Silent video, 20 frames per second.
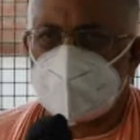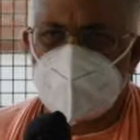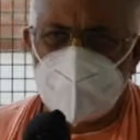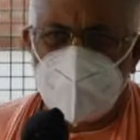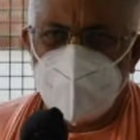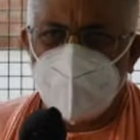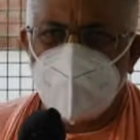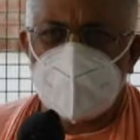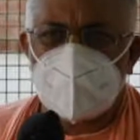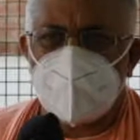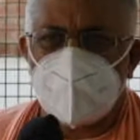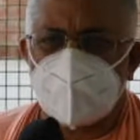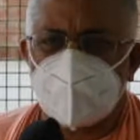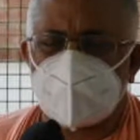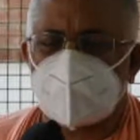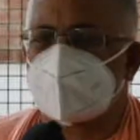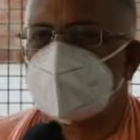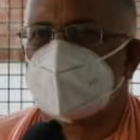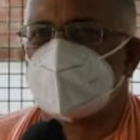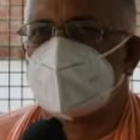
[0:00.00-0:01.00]
He welcomed
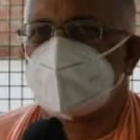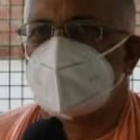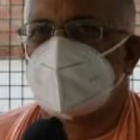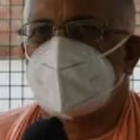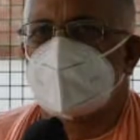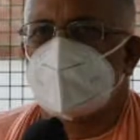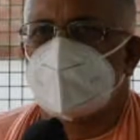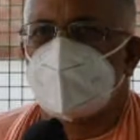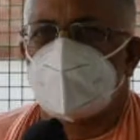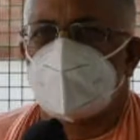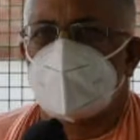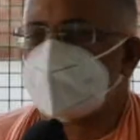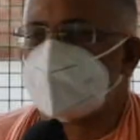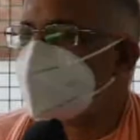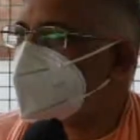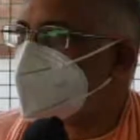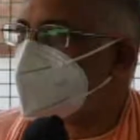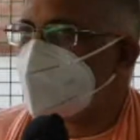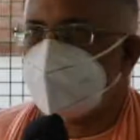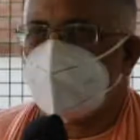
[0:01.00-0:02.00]
it. But
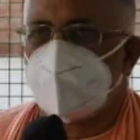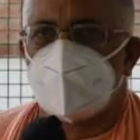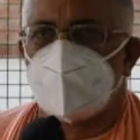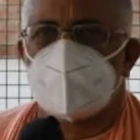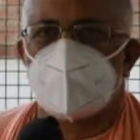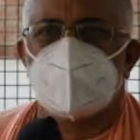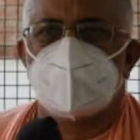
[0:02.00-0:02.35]
she said, "No,